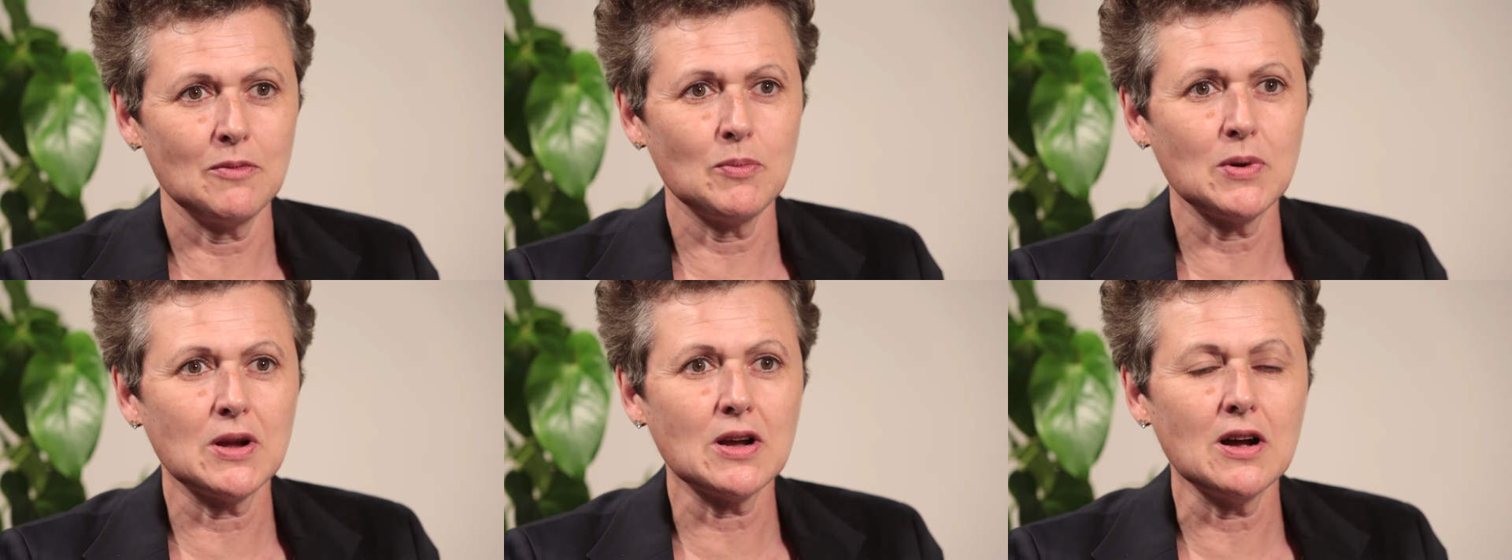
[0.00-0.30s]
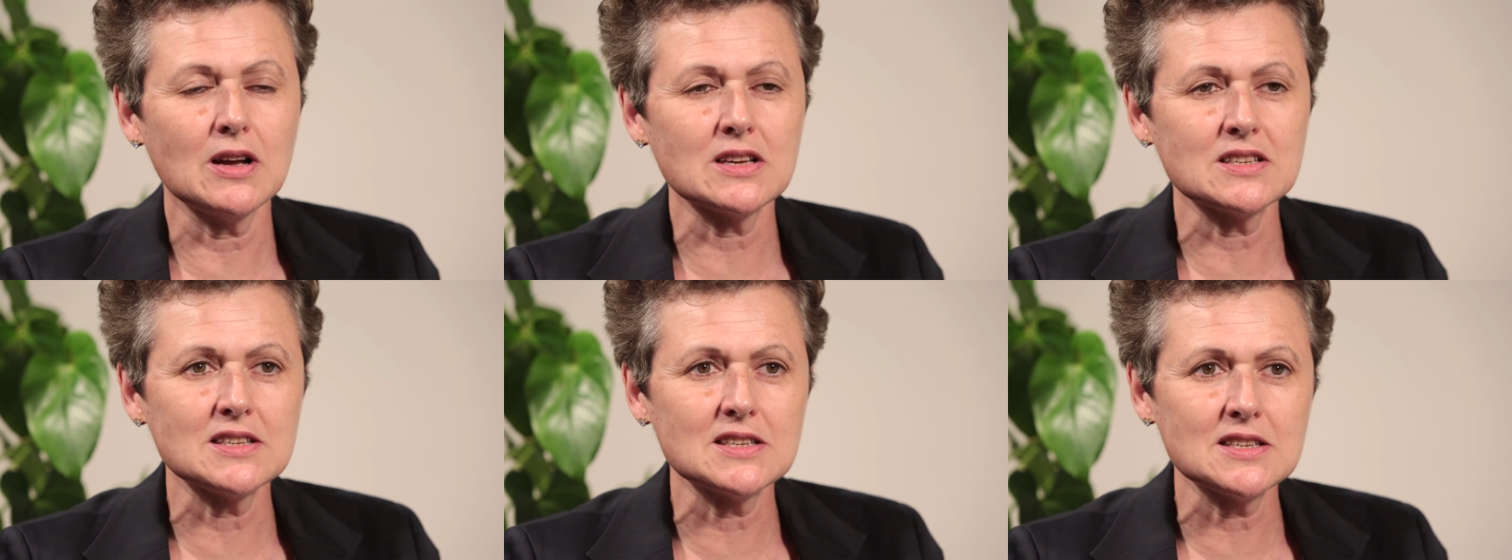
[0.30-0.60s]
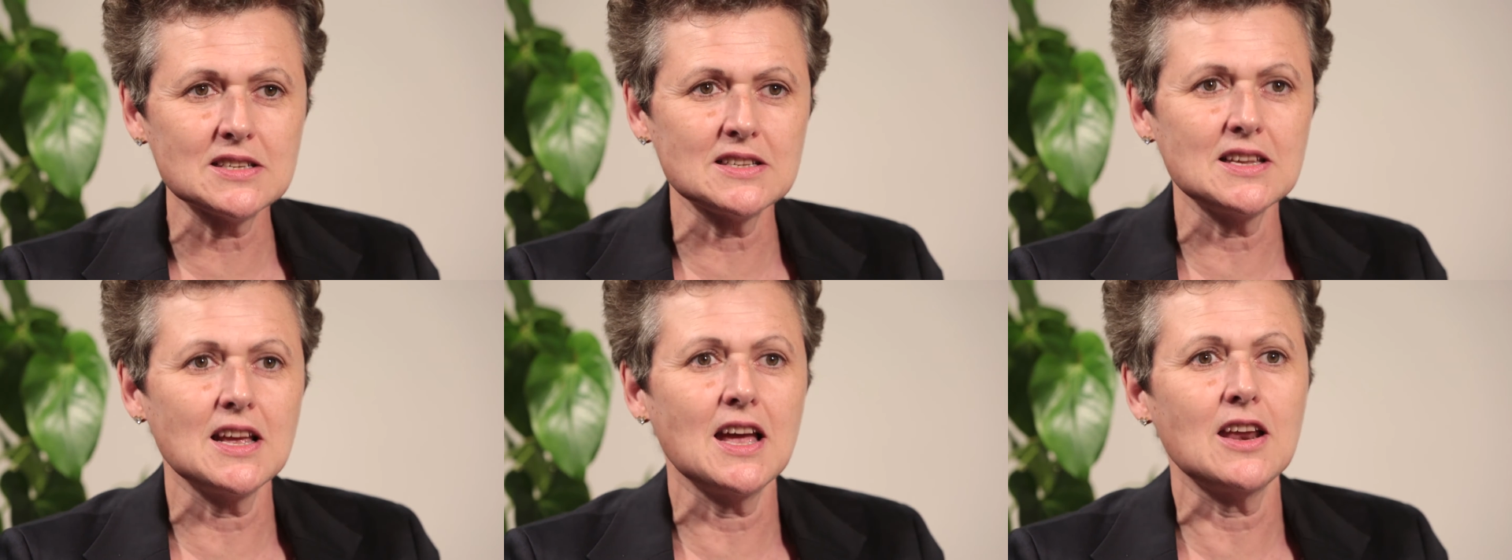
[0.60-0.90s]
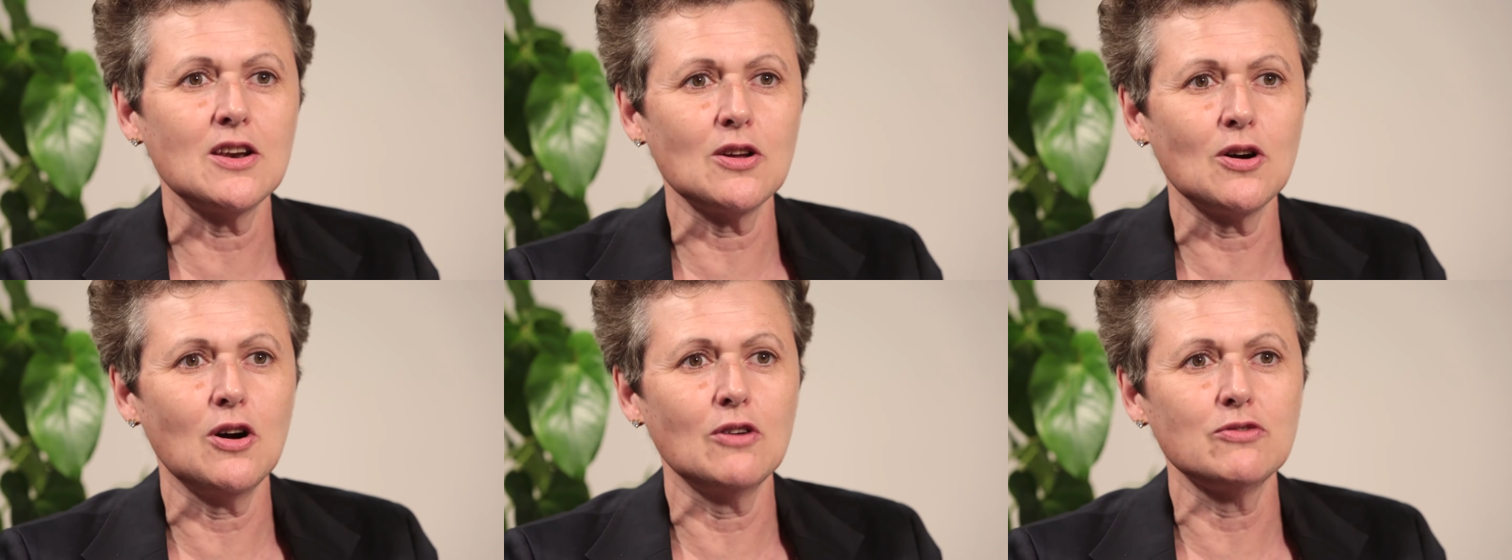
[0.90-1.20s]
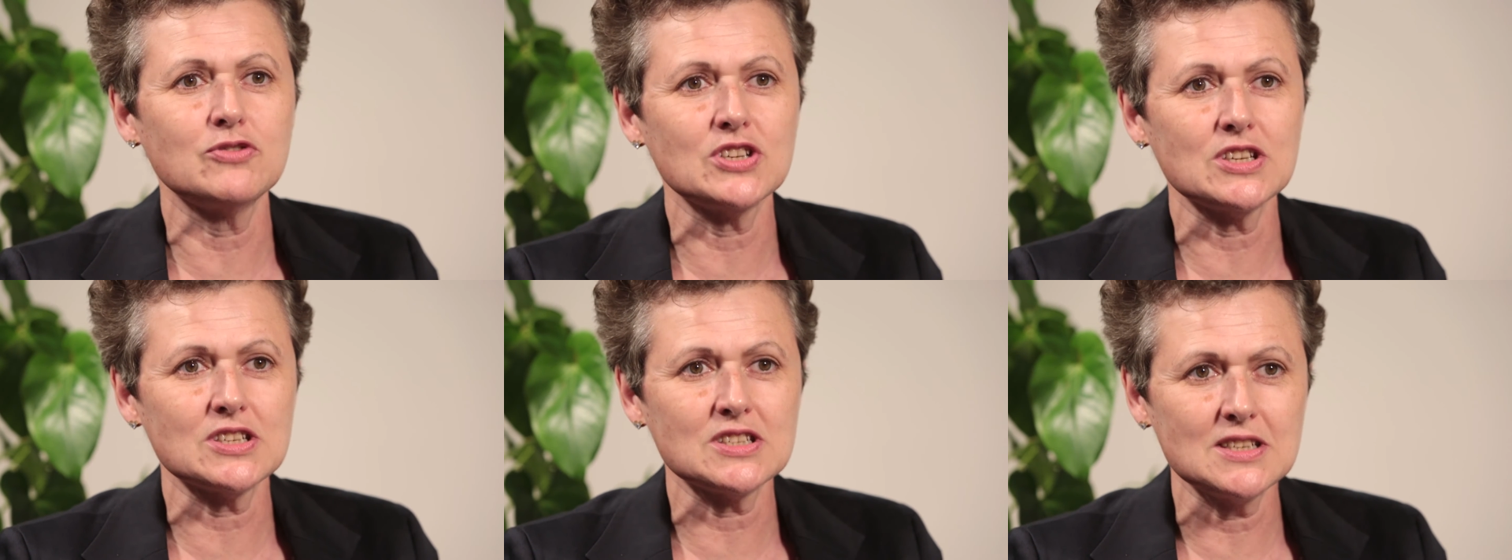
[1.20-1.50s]
Because instead
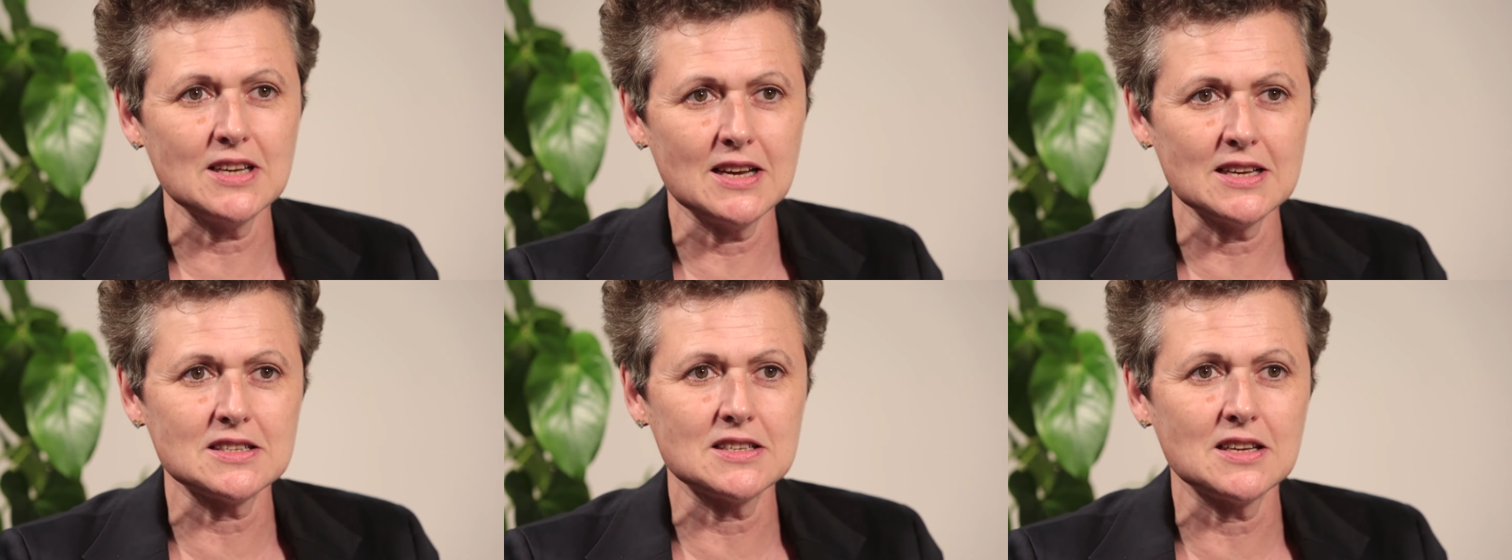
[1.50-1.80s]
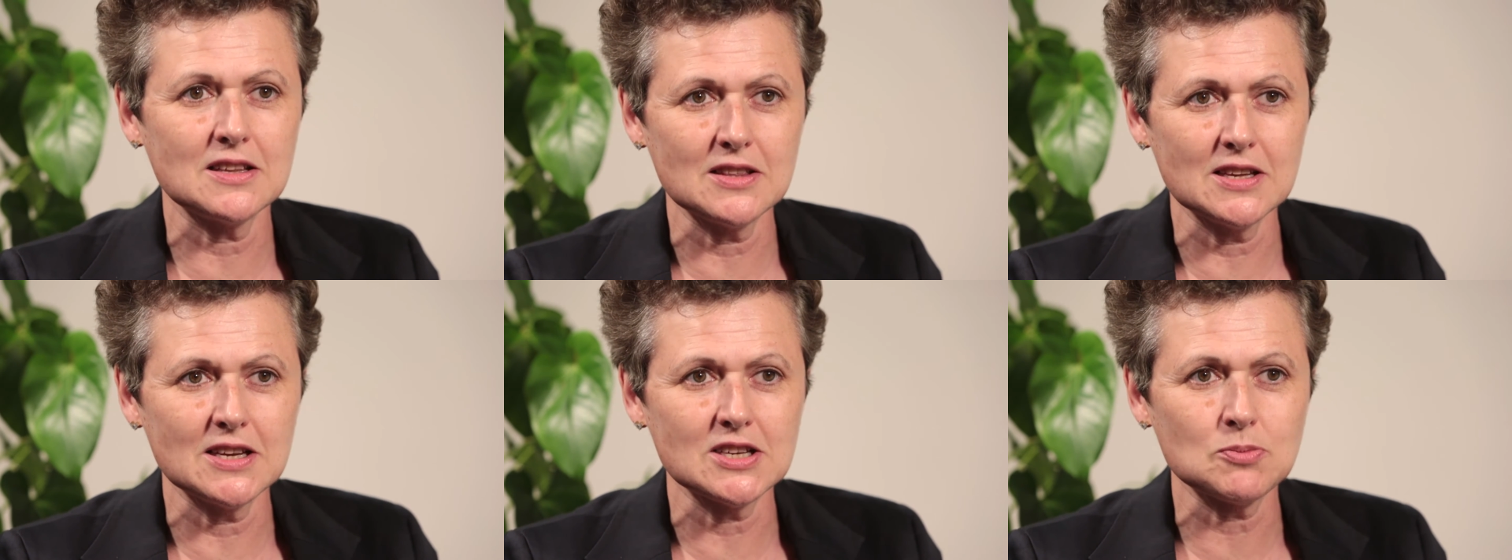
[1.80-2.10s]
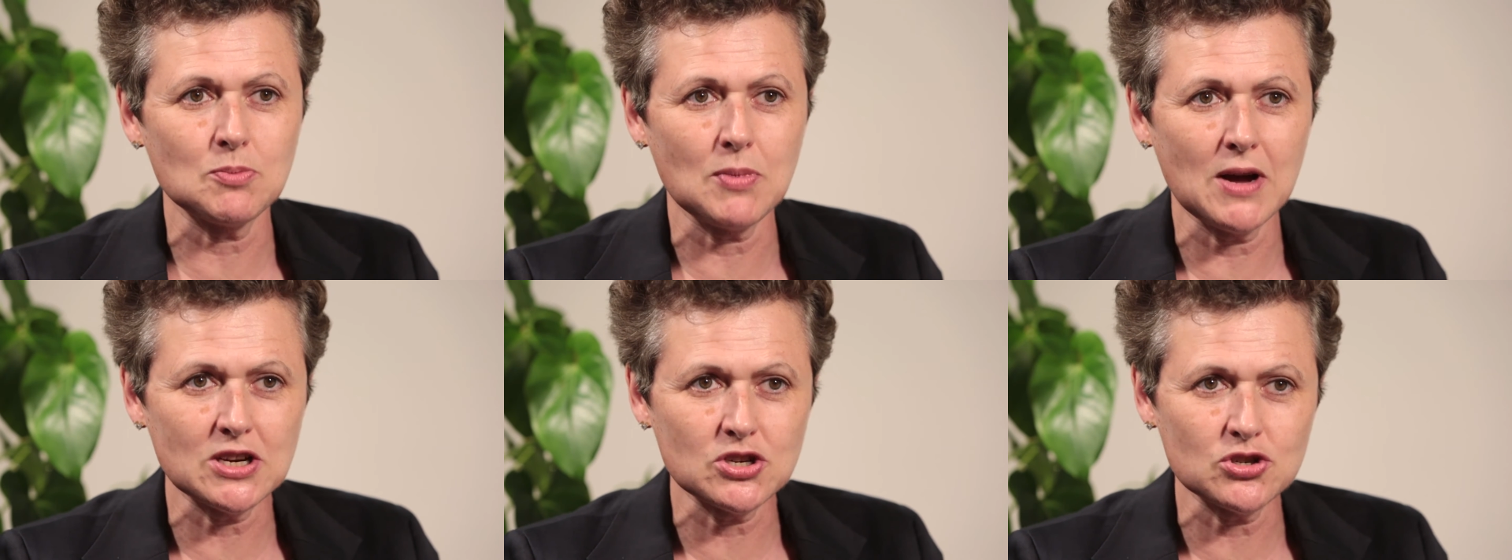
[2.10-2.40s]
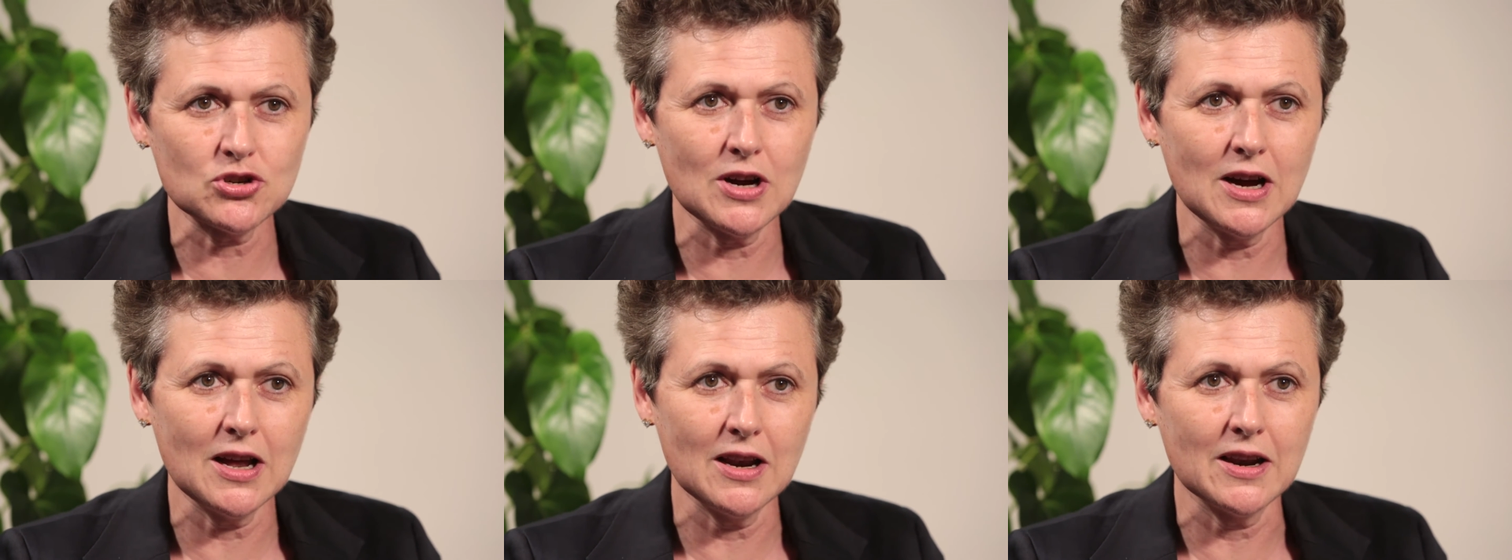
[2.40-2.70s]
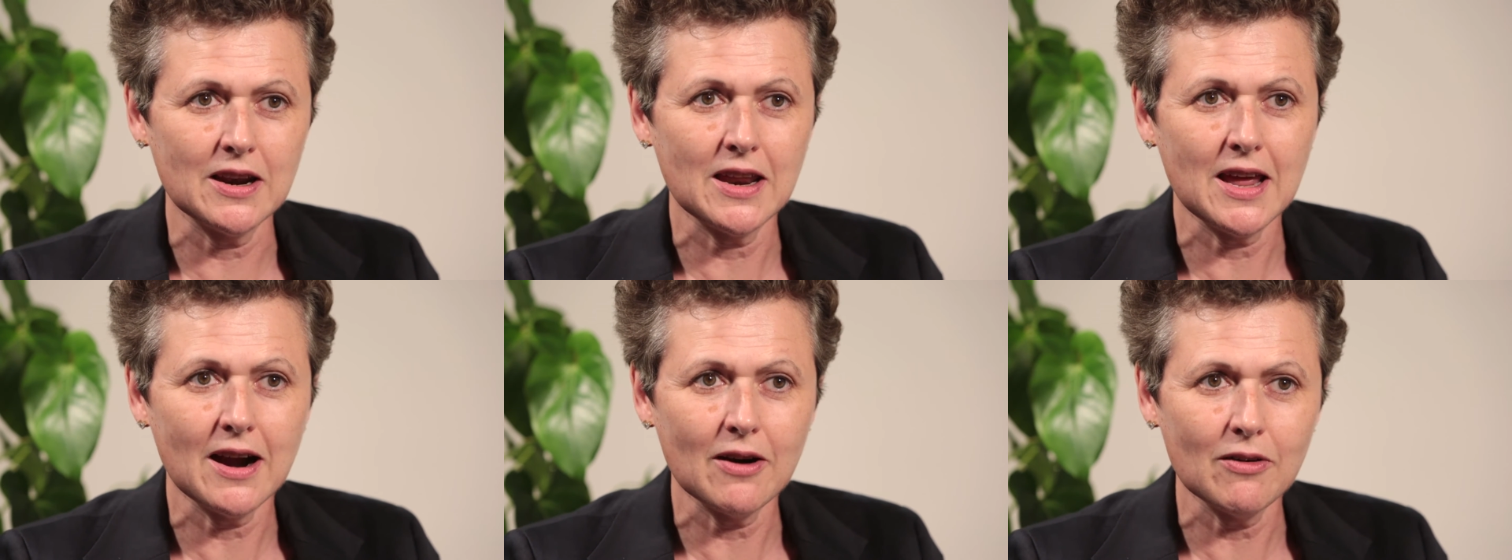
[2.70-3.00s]
of just testing things by trial
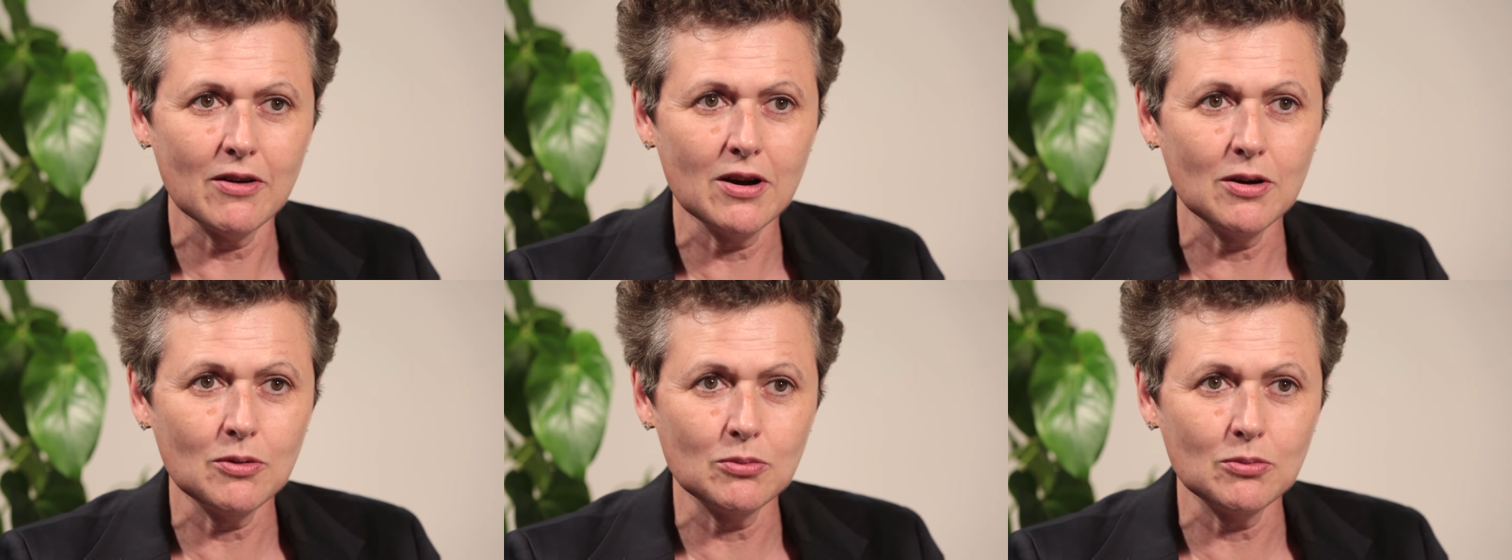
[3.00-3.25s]
and error,